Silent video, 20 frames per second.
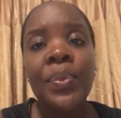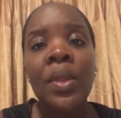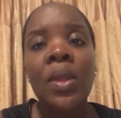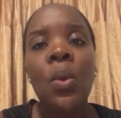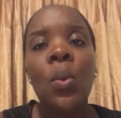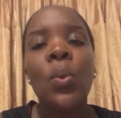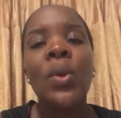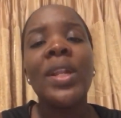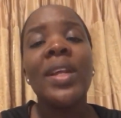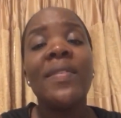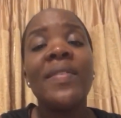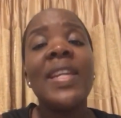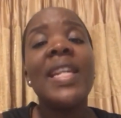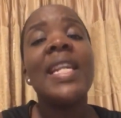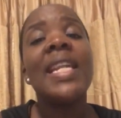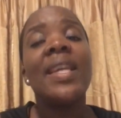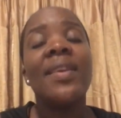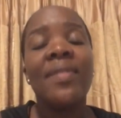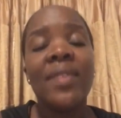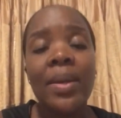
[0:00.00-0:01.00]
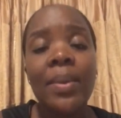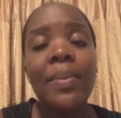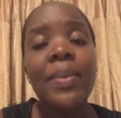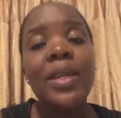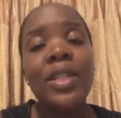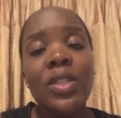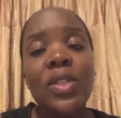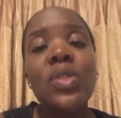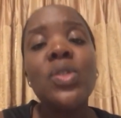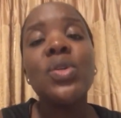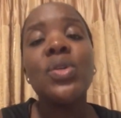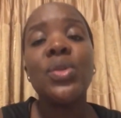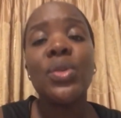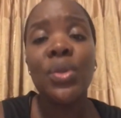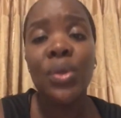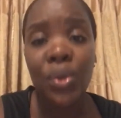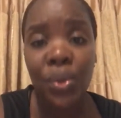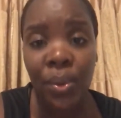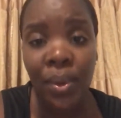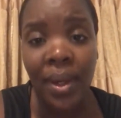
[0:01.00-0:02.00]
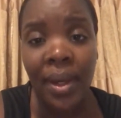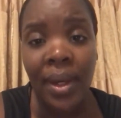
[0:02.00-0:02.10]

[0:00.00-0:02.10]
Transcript: Whatever living means to you,